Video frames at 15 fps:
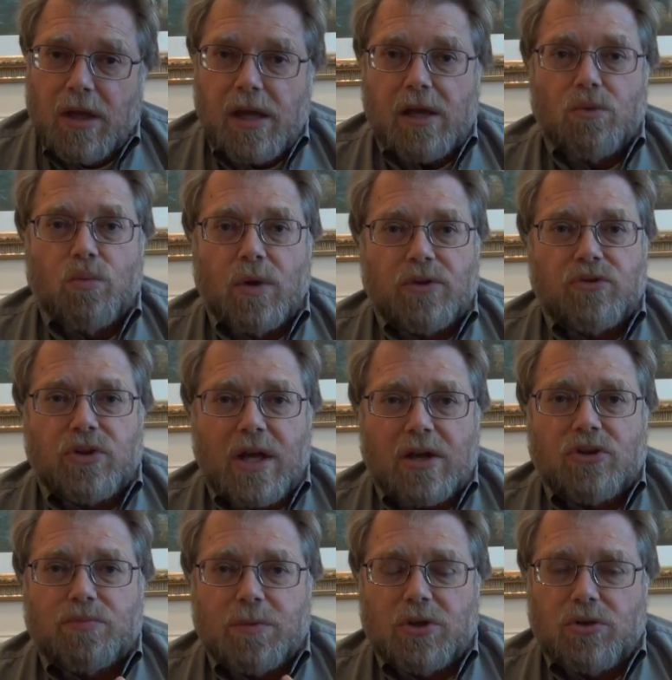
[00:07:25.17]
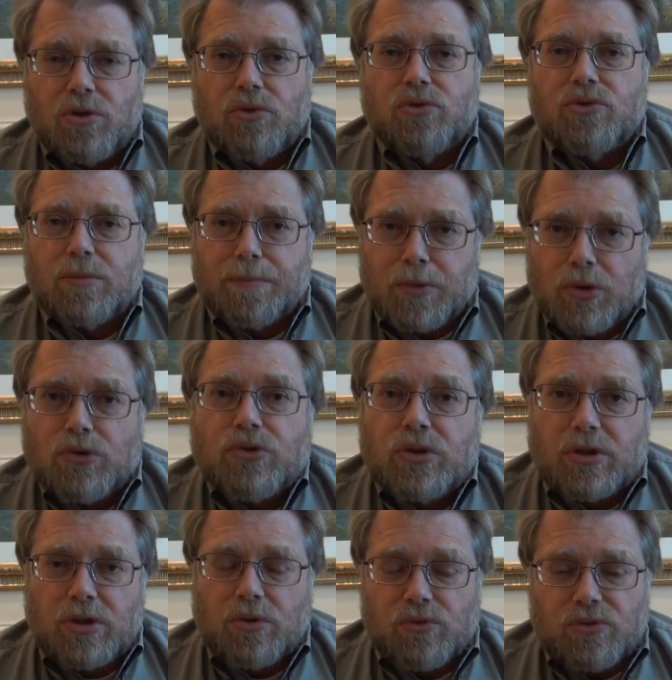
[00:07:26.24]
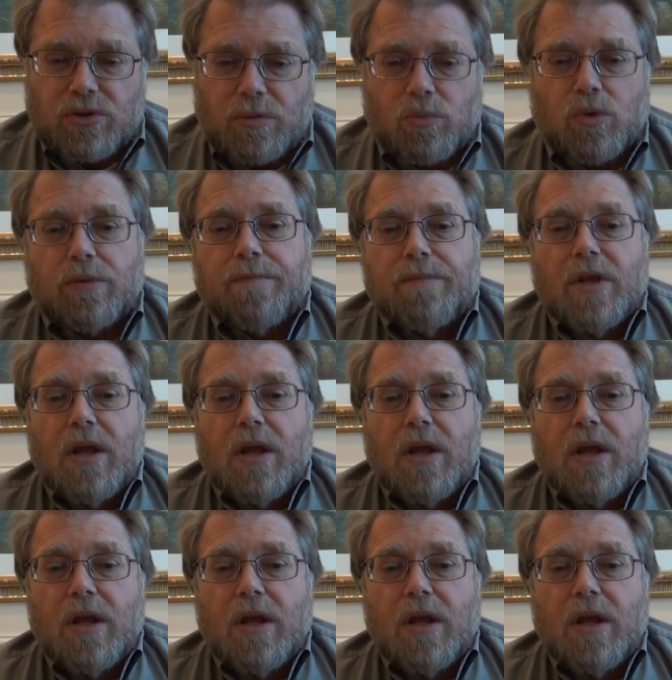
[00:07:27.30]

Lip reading: in which that has been used to persecute someone.